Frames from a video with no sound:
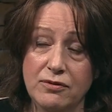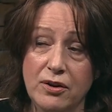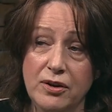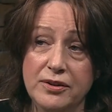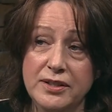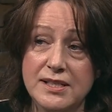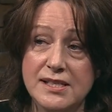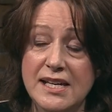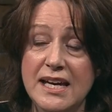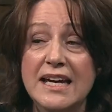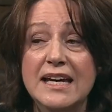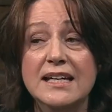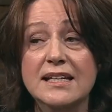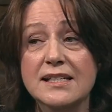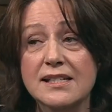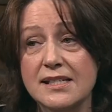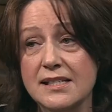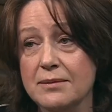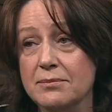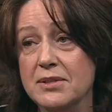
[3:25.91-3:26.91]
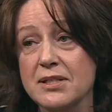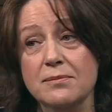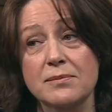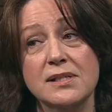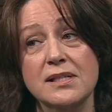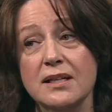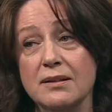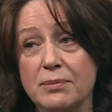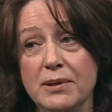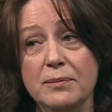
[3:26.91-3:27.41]
all these hidden symptoms
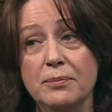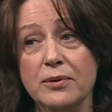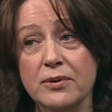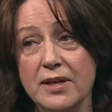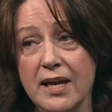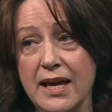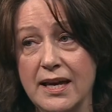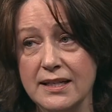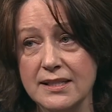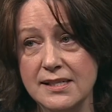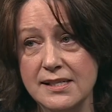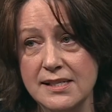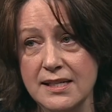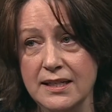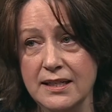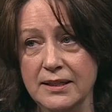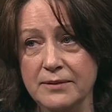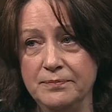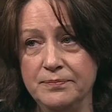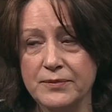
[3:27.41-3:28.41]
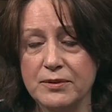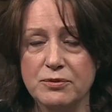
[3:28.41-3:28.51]
that people can't see,